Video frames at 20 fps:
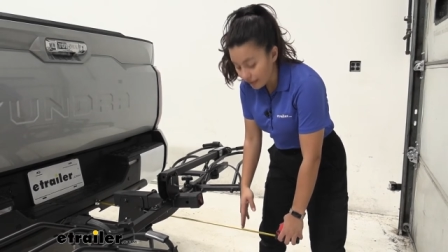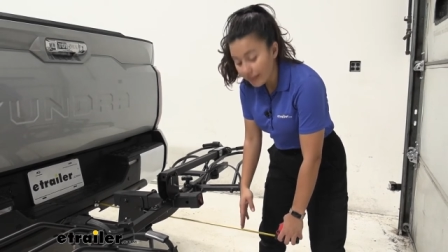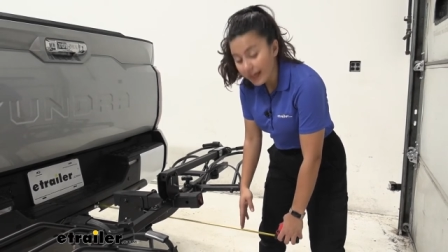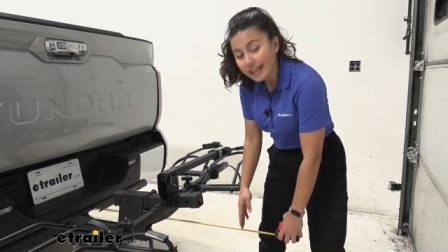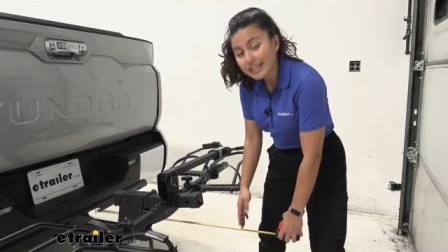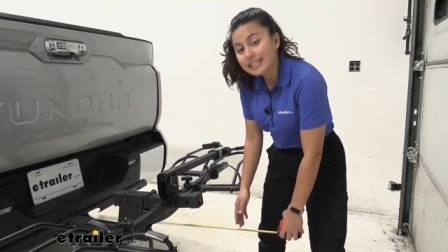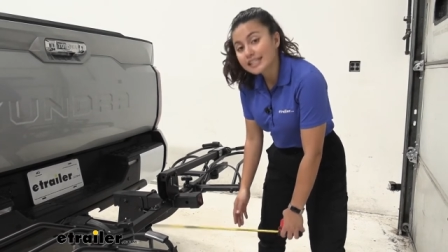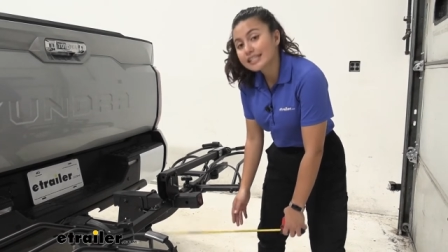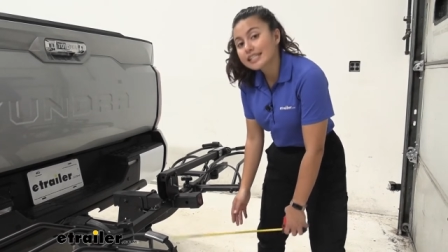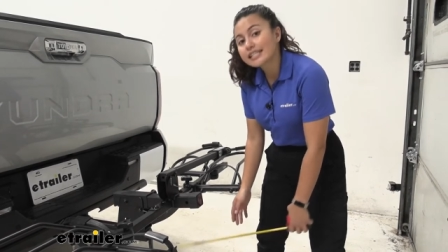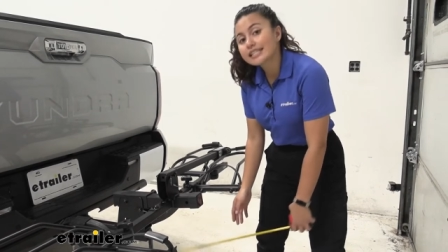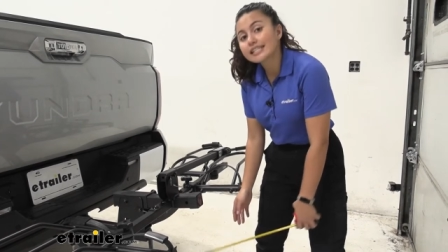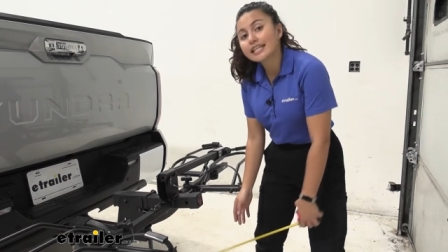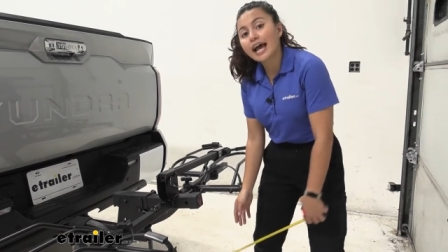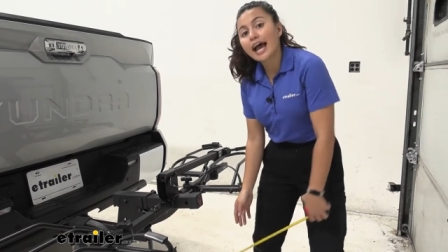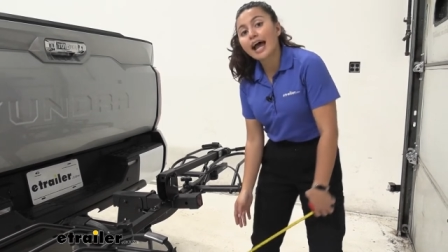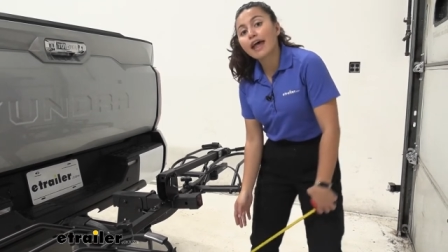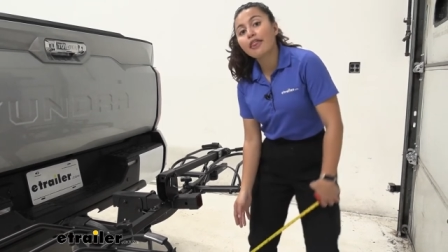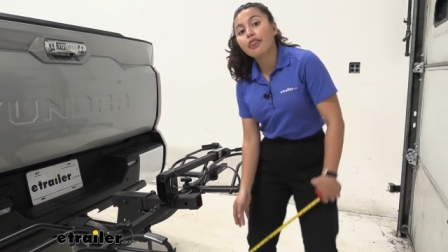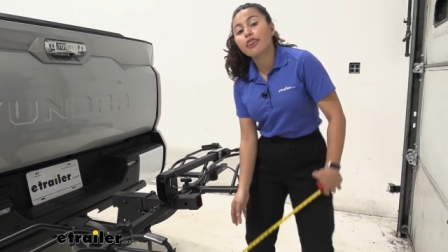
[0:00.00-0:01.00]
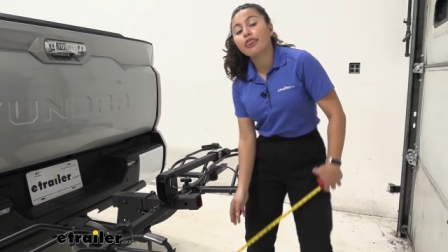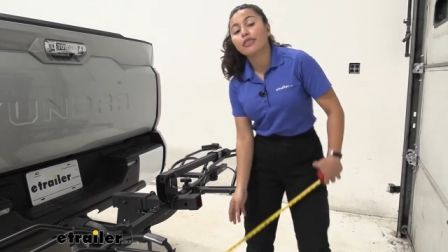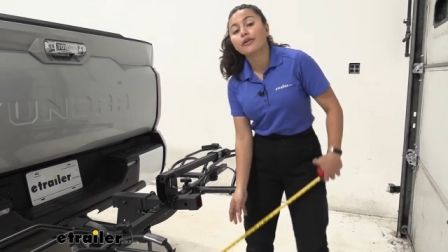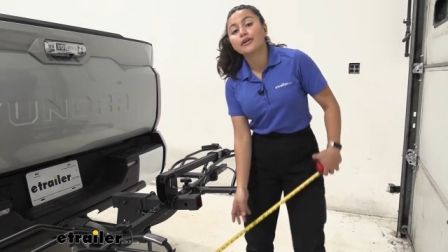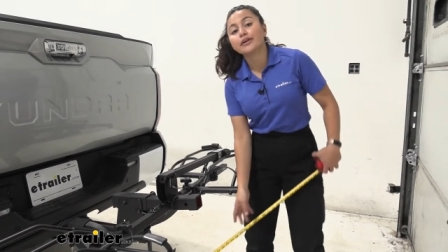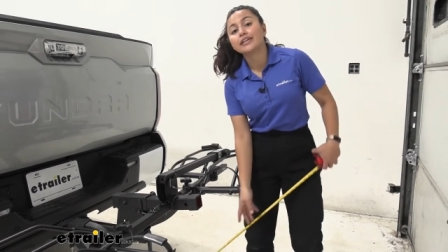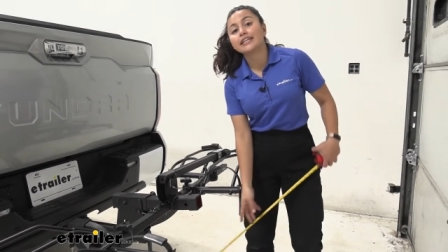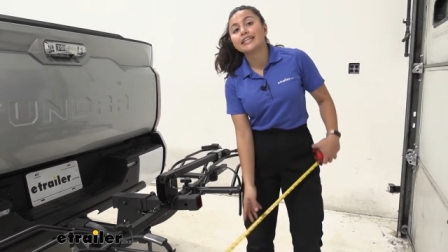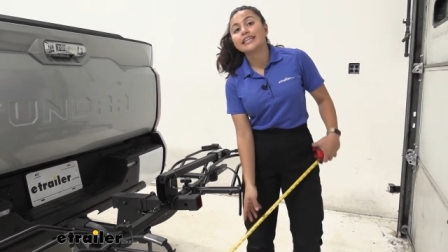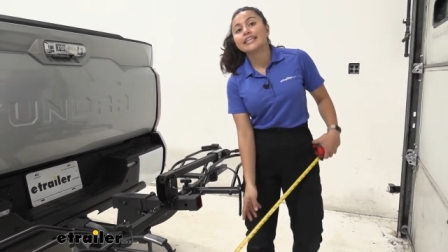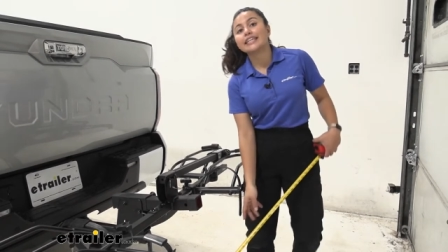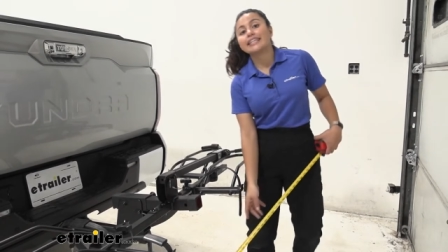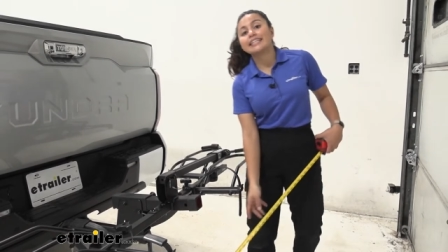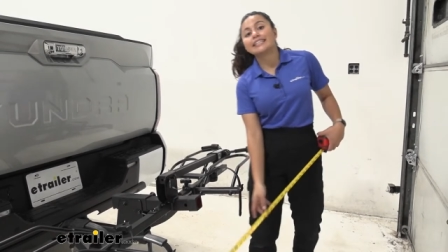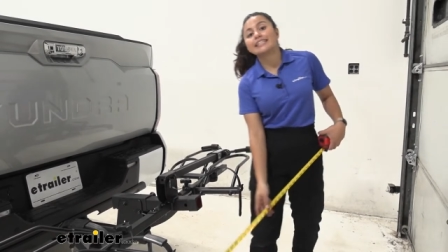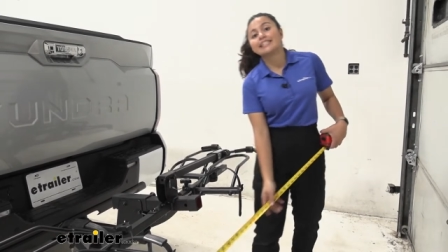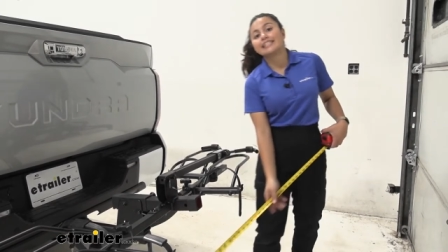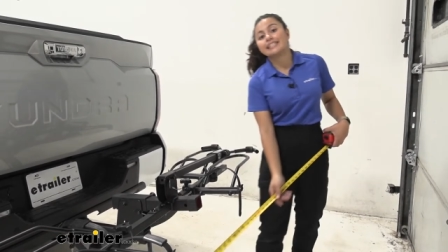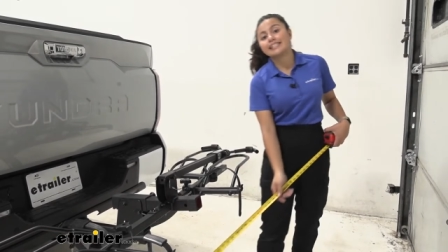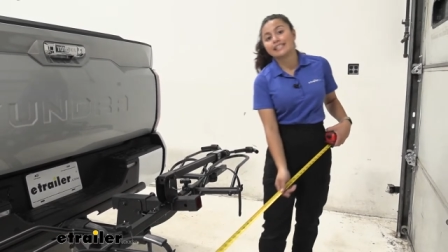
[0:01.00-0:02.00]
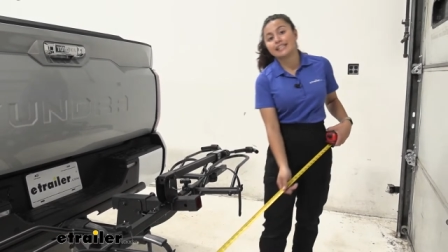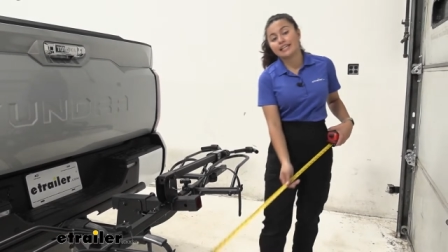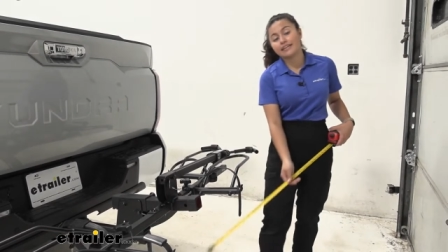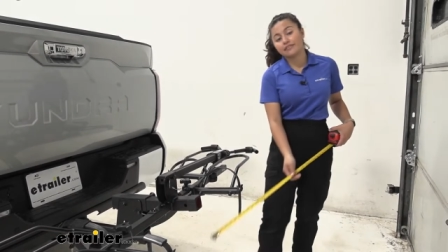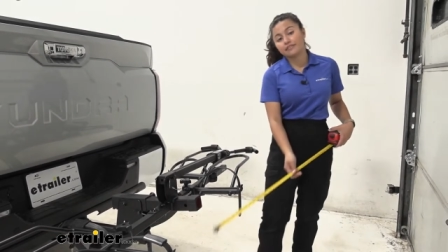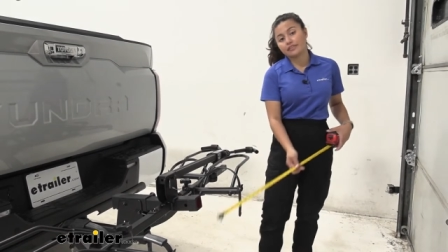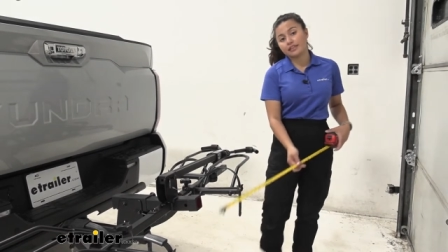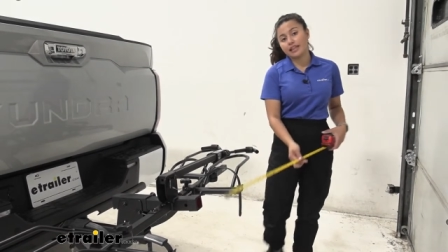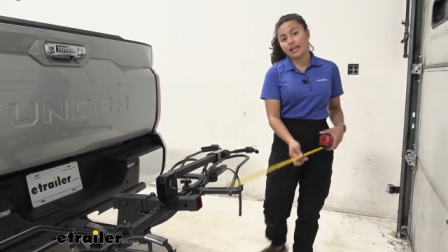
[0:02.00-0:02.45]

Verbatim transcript: and that sits at 30 inches of